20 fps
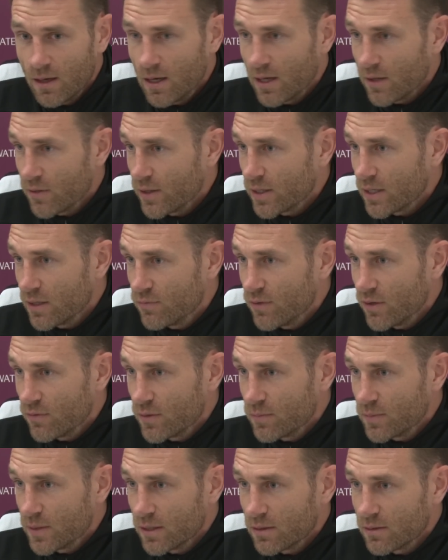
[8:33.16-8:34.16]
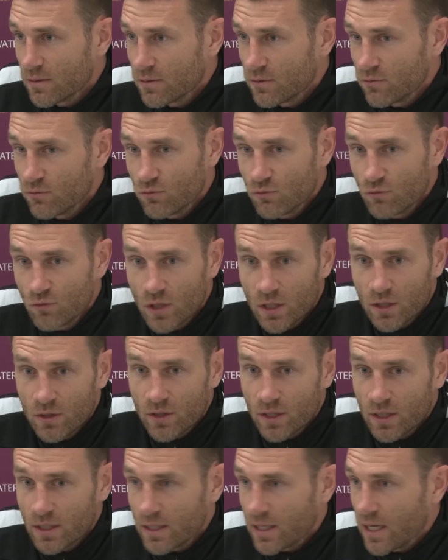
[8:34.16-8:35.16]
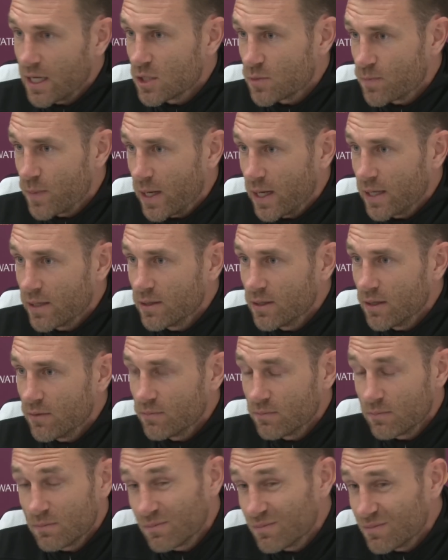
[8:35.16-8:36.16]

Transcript: I think if everybody really, really gets behind it